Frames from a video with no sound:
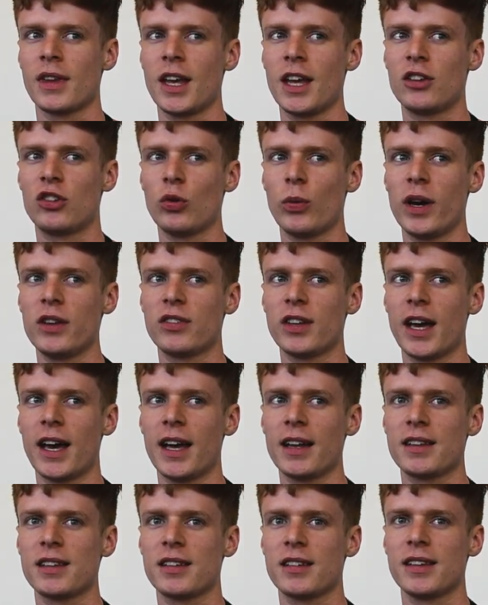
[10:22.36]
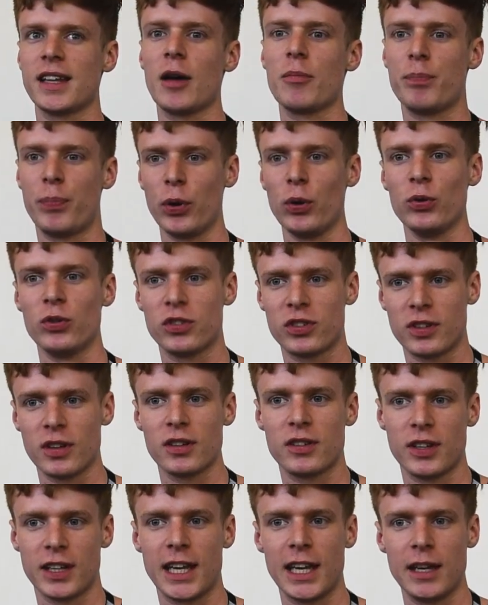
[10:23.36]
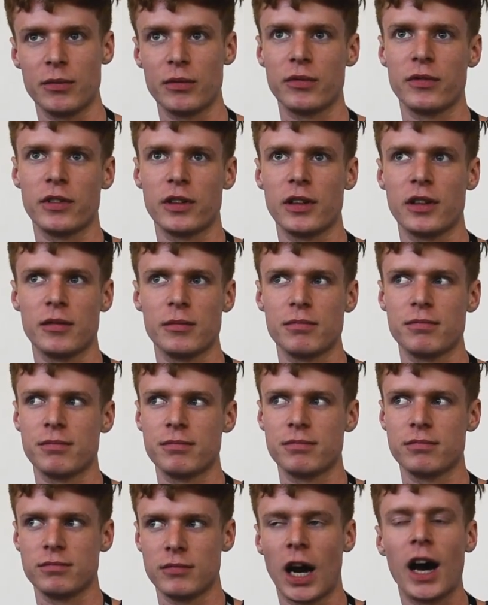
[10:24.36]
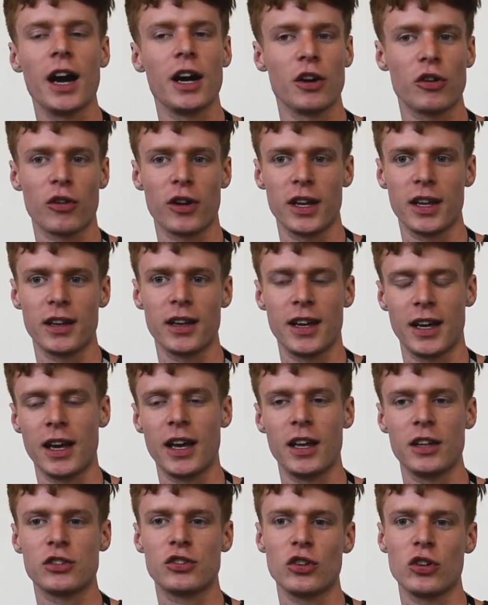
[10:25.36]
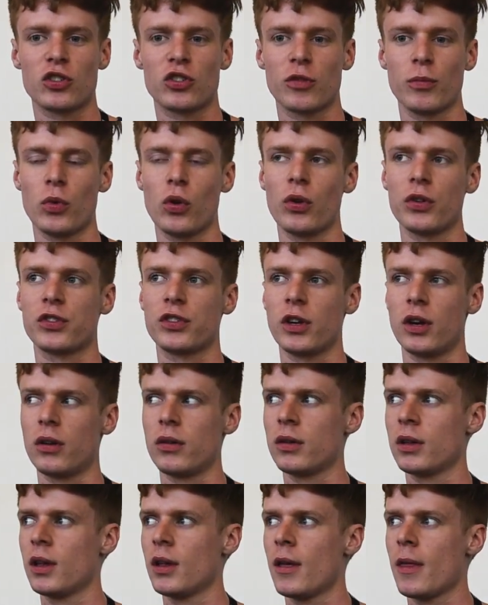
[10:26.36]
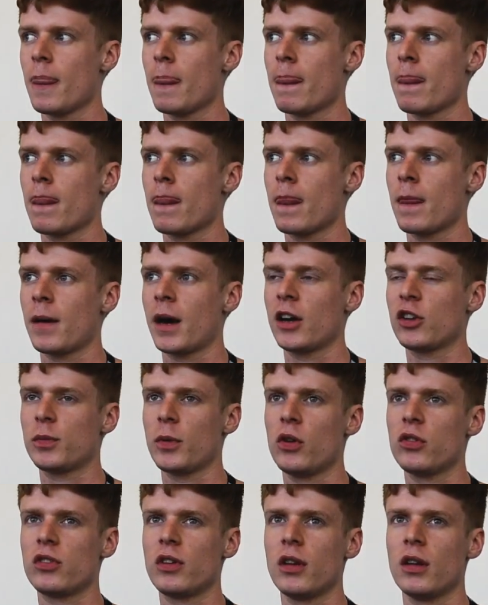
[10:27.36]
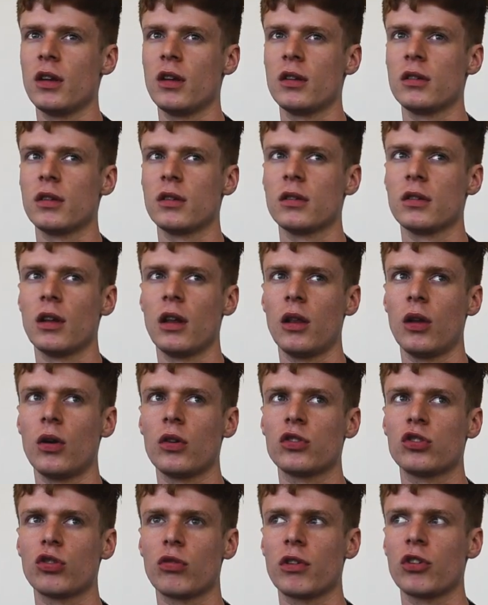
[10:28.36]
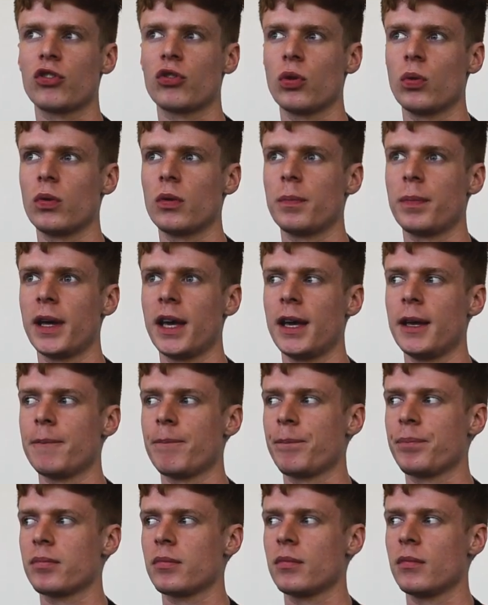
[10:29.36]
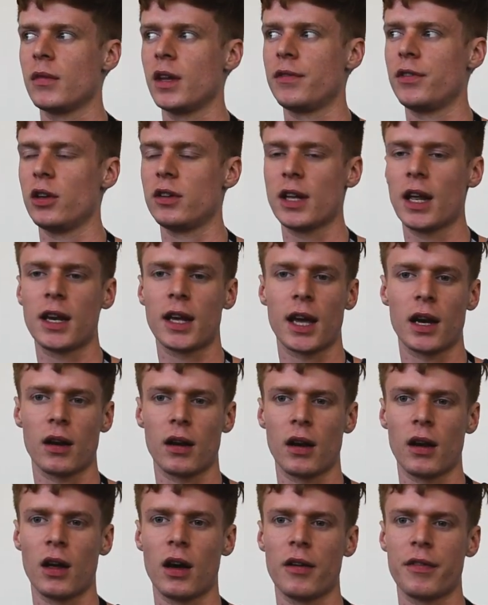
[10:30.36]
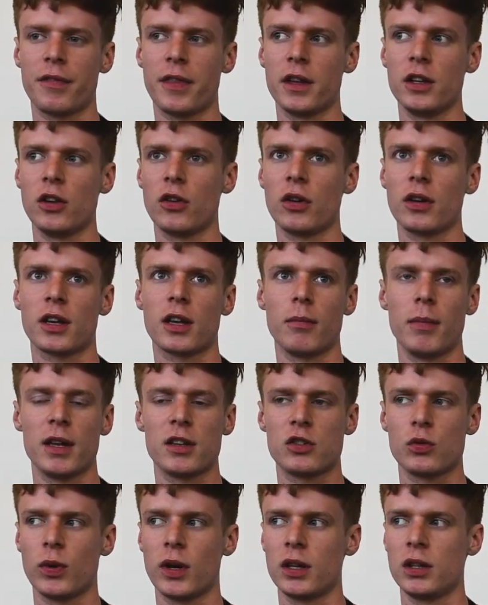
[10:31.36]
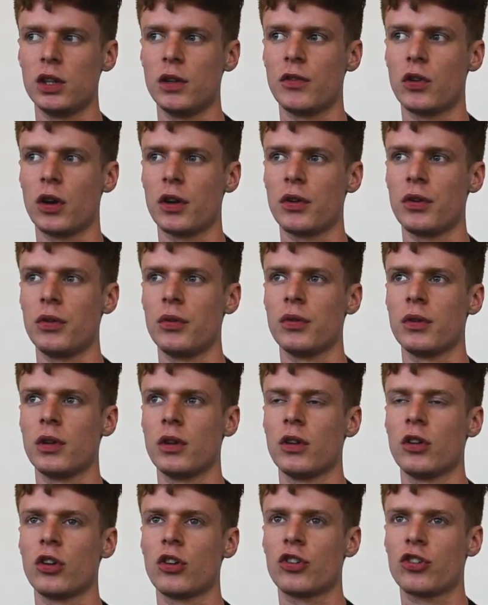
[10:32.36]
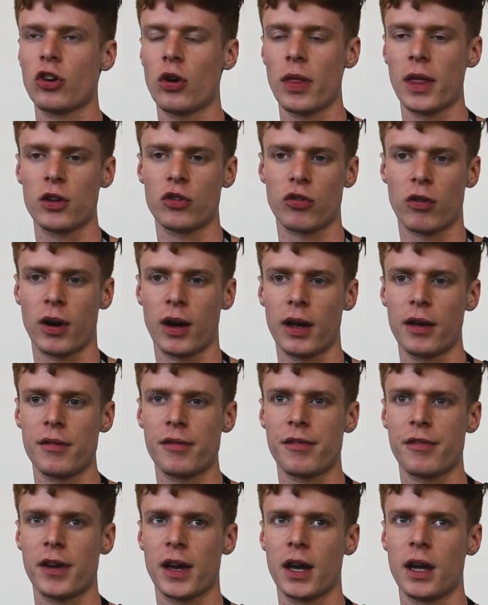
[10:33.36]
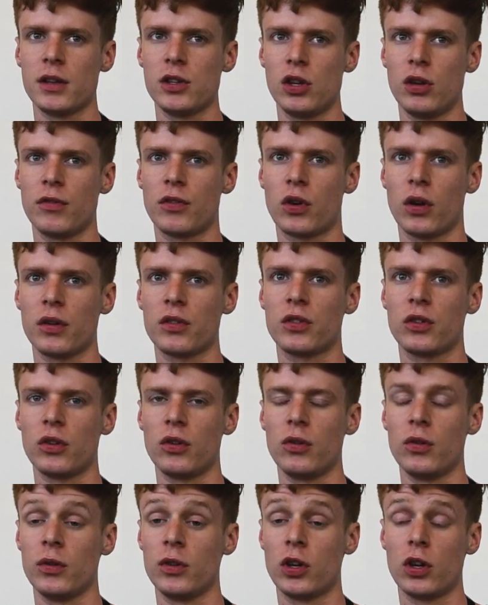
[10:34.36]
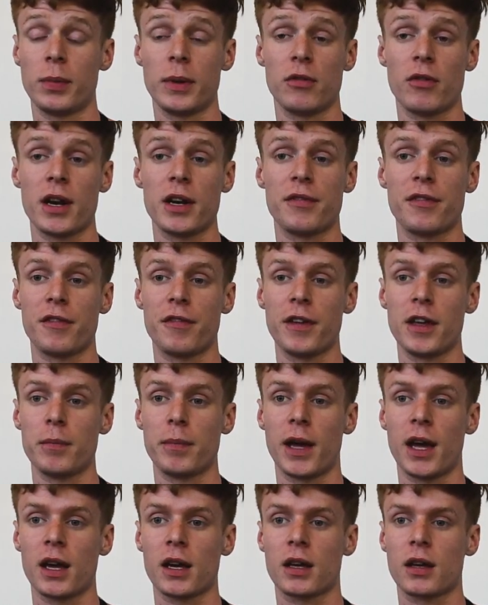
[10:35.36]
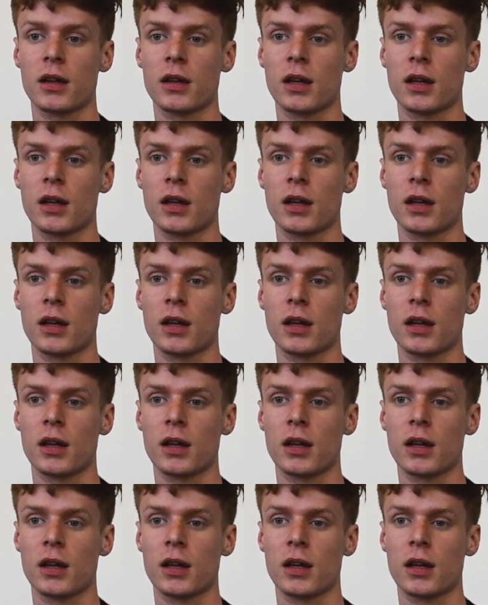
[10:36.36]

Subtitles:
it's always that boost to keep hungry and search for more. So I suppose the long story short would be, if you're dedicated enough, then you've got to commit to it, you've got to show that drive, and you've got to be ready for feedback.